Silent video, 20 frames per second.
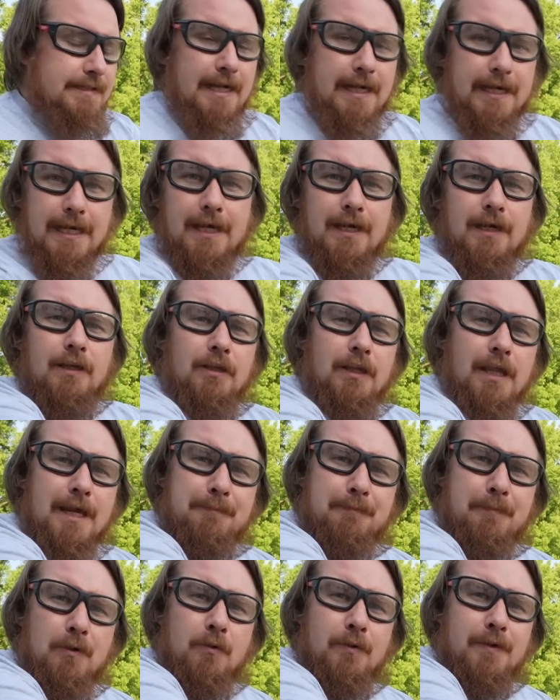I got a
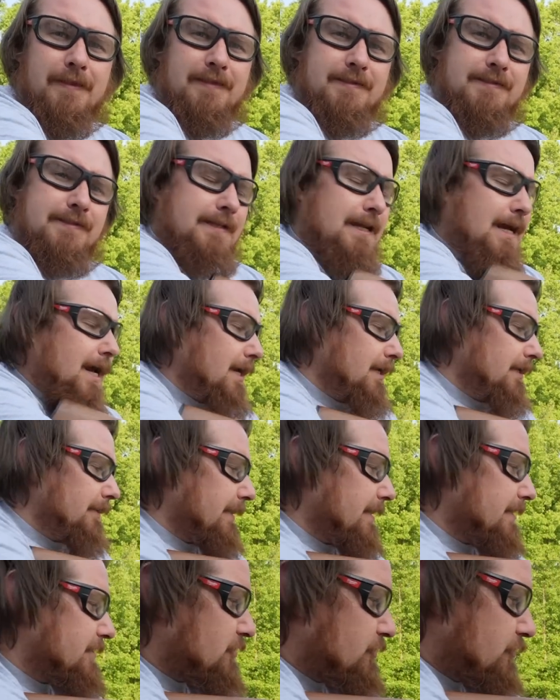LiPo in the stock.
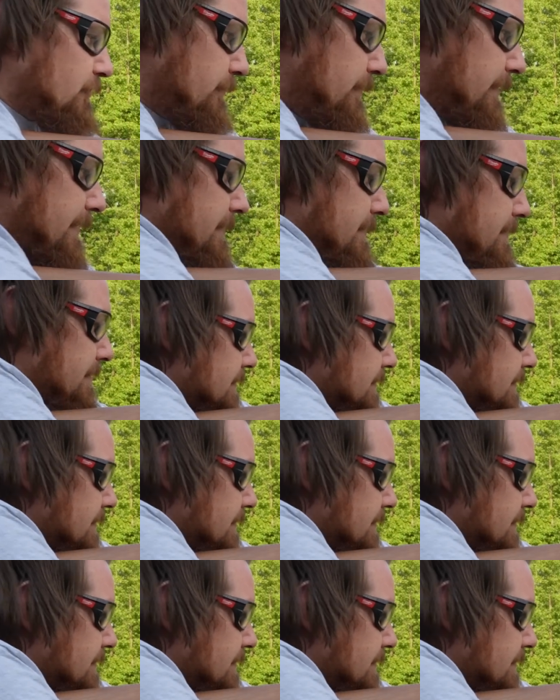Let's do this.